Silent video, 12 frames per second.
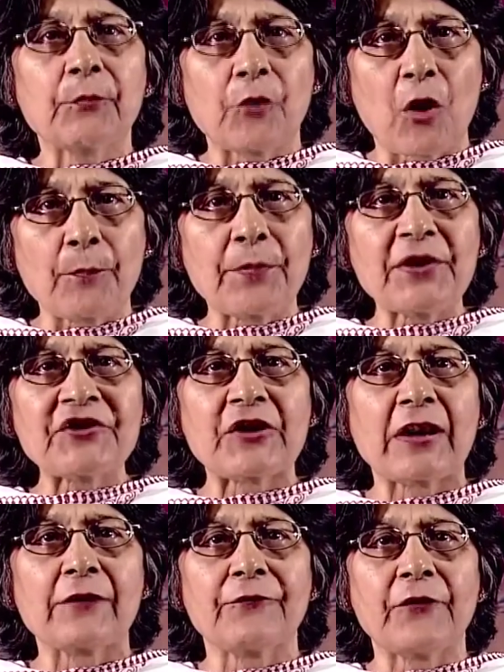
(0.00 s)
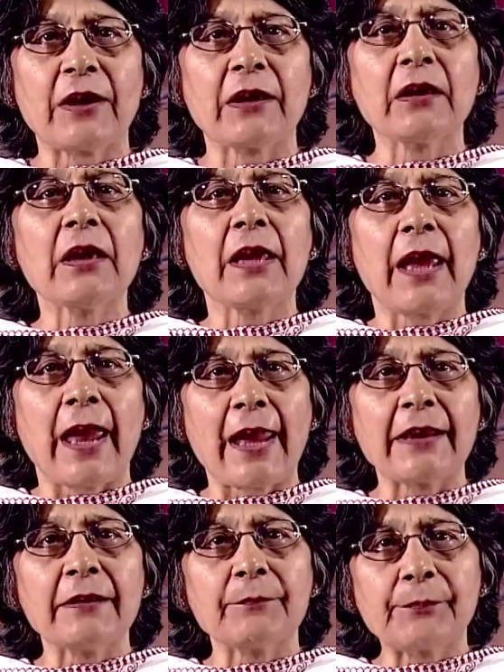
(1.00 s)
proper shelving
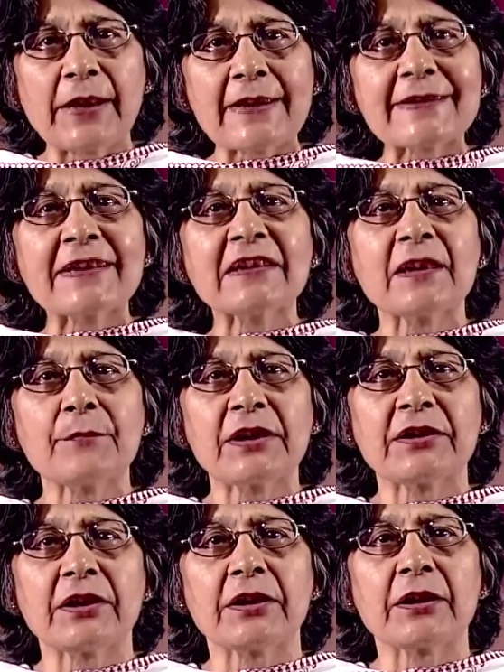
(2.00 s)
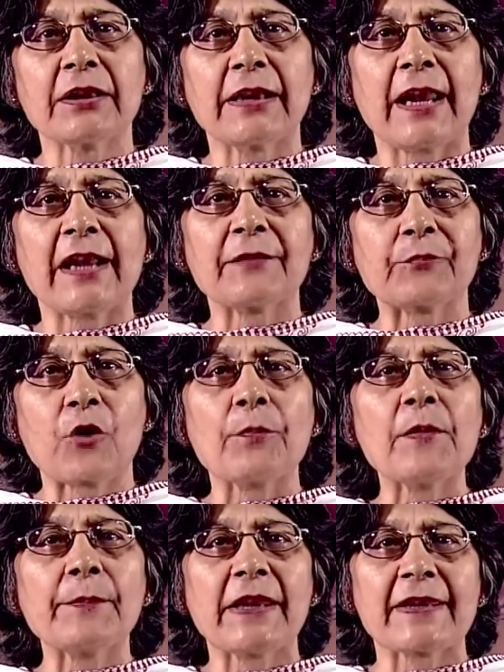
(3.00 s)
and placing the material at
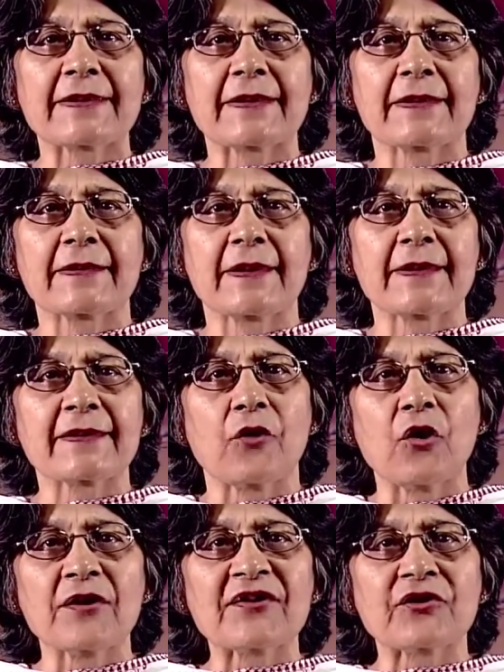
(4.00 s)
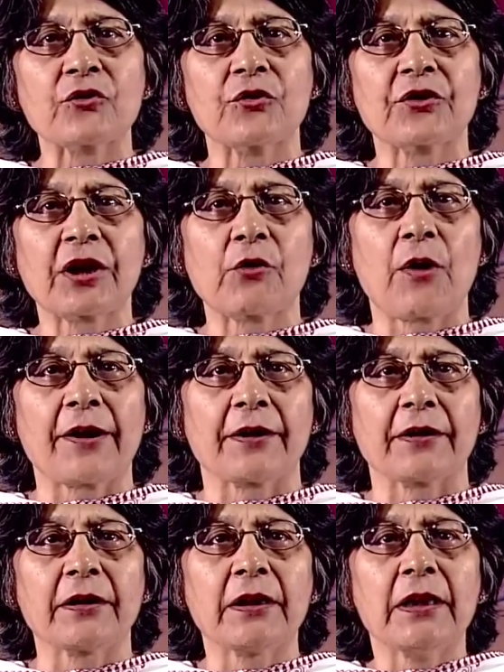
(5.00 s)
proper places is also
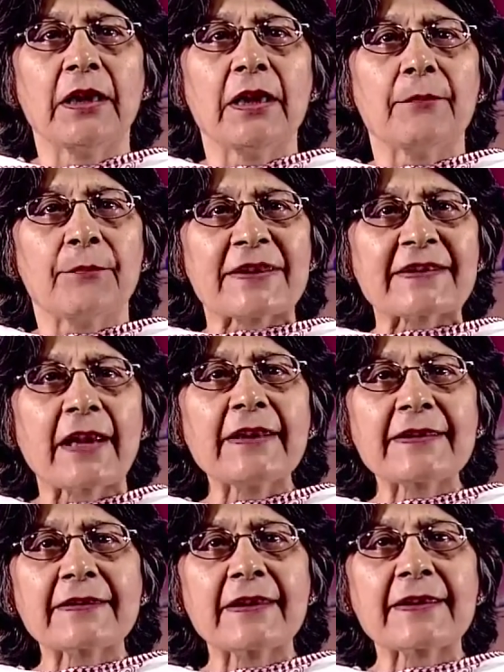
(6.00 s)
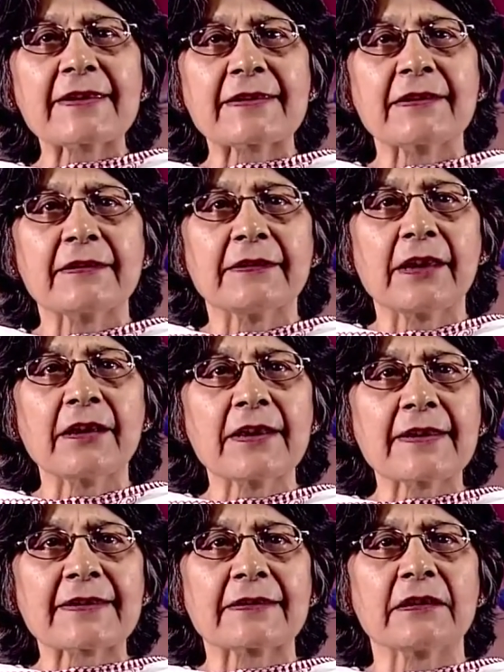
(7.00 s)
required. Besides this, there
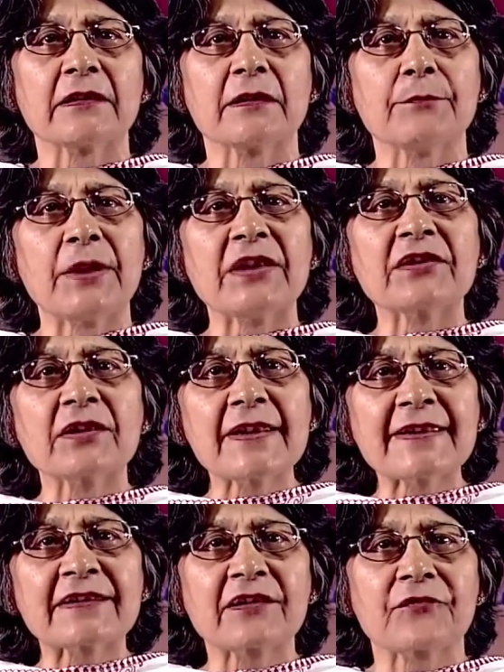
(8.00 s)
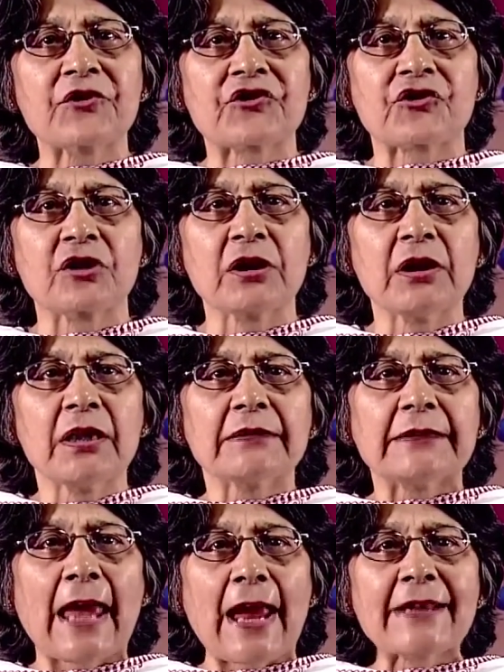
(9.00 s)
is the maintenance division
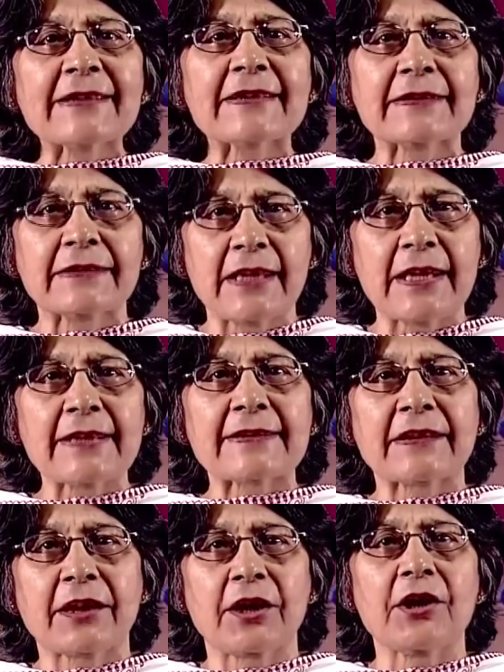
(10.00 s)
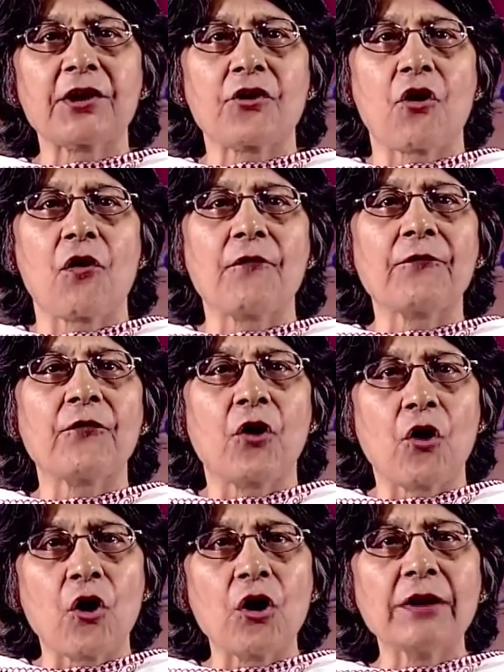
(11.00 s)
that takes care of
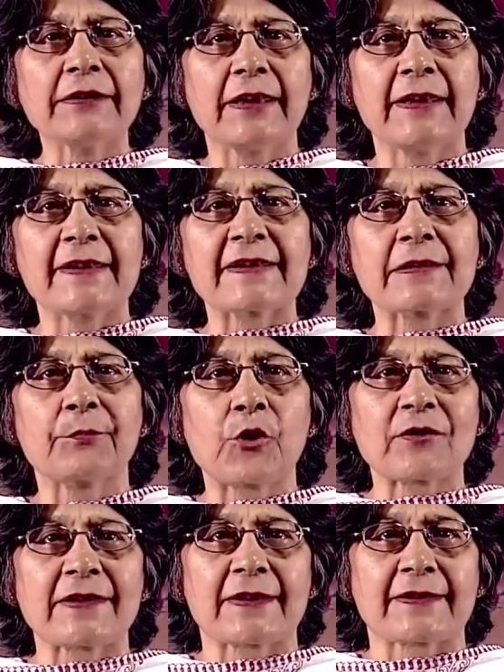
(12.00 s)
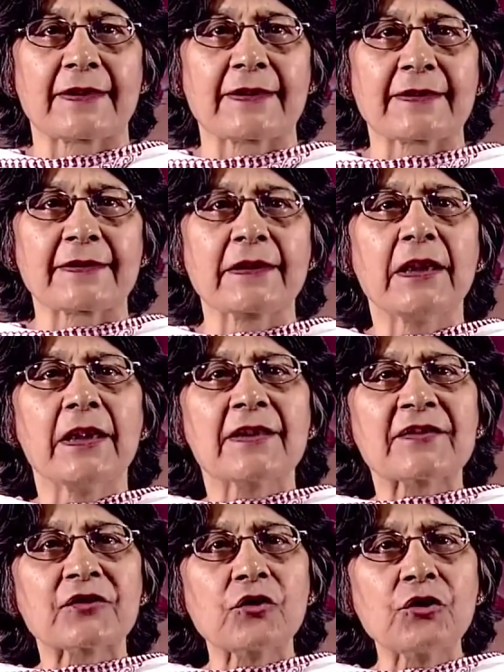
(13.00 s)
all these processes.
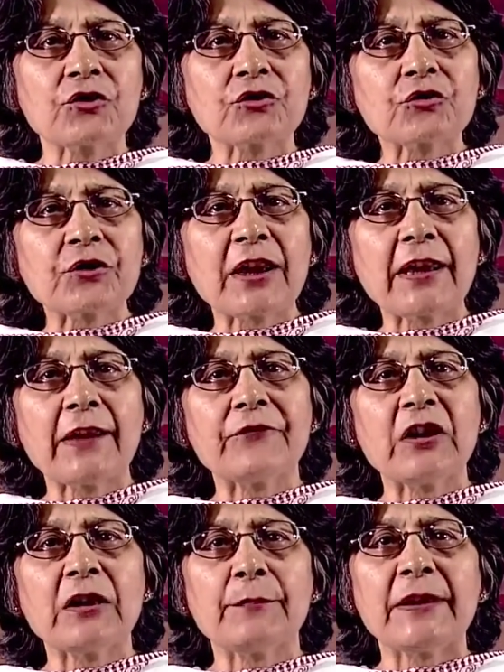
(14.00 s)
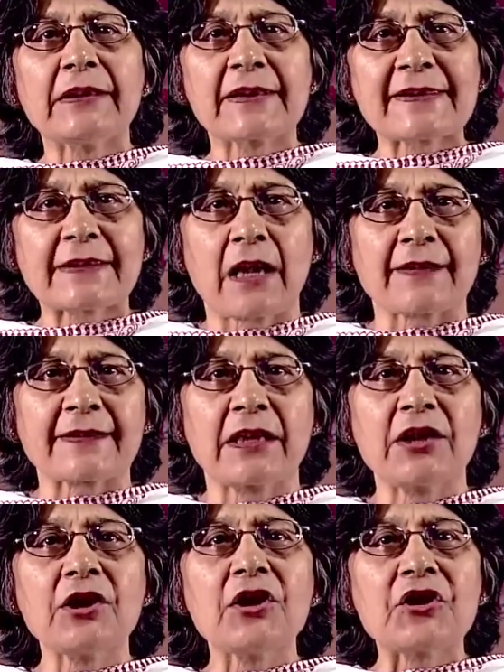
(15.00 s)
So, today we will be
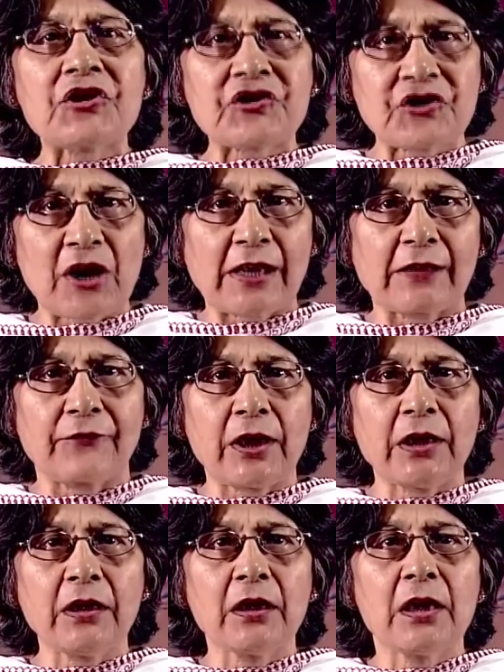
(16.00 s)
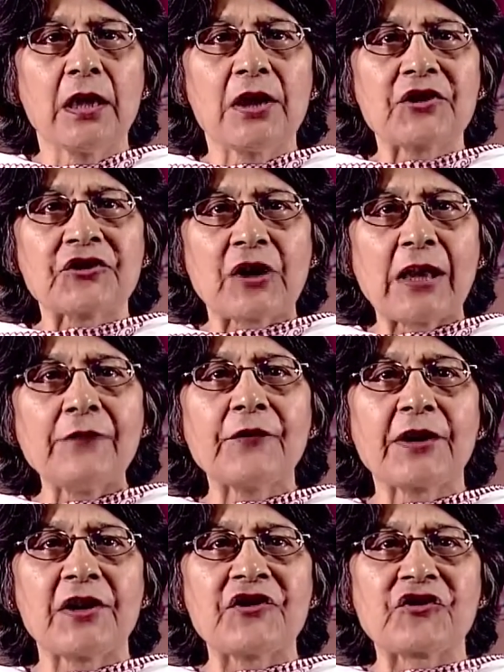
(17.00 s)
discussing shelving, shelf
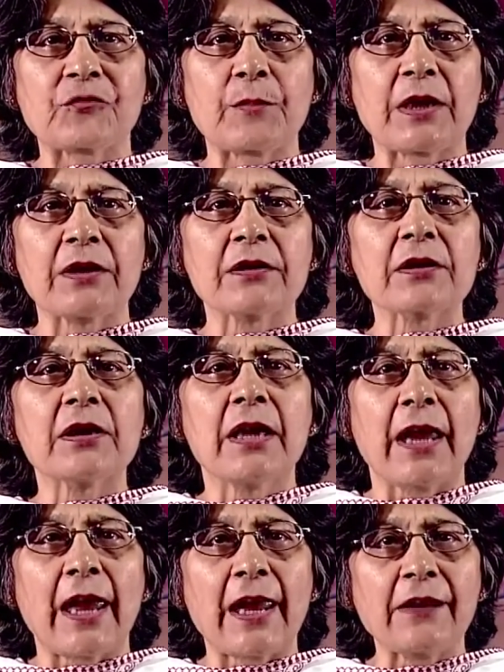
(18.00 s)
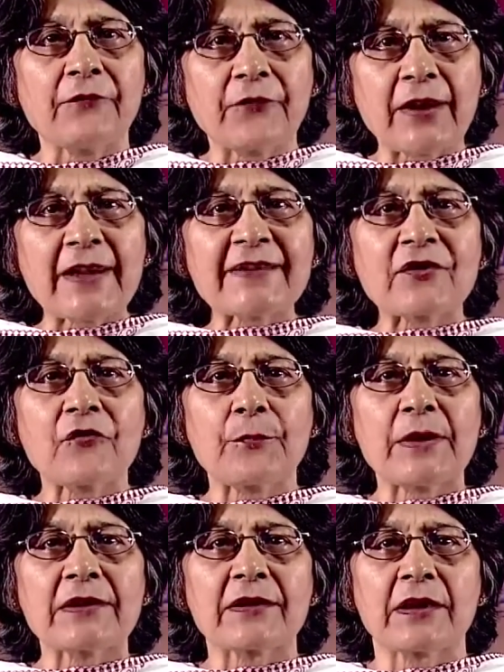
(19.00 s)
arrangement and ways of
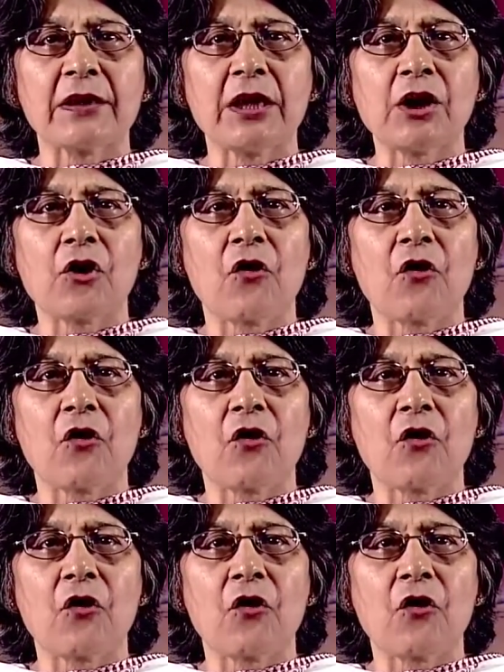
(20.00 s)
maintaining